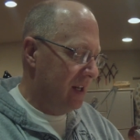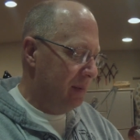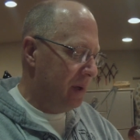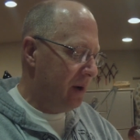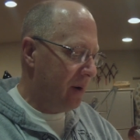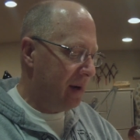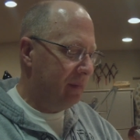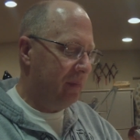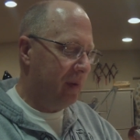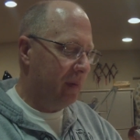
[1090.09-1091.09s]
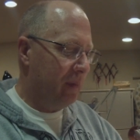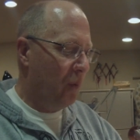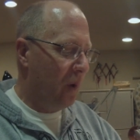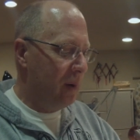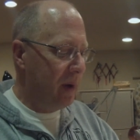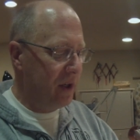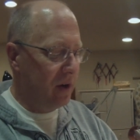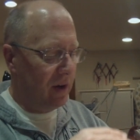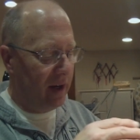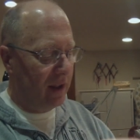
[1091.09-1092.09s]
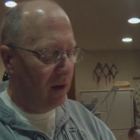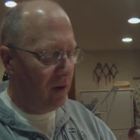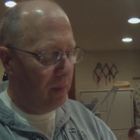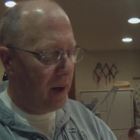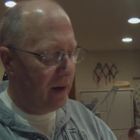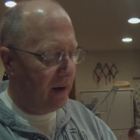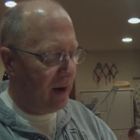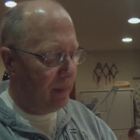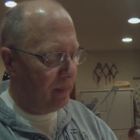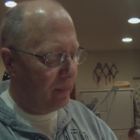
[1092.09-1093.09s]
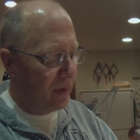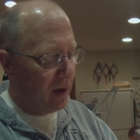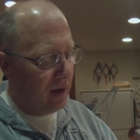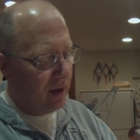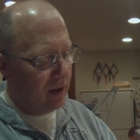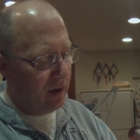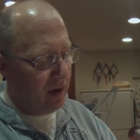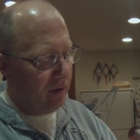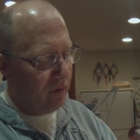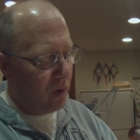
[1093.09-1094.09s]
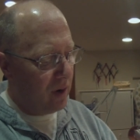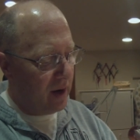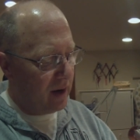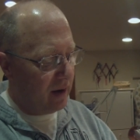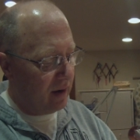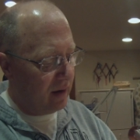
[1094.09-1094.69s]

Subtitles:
But at any rate, want to make sure I get the hull painted up, the foredeck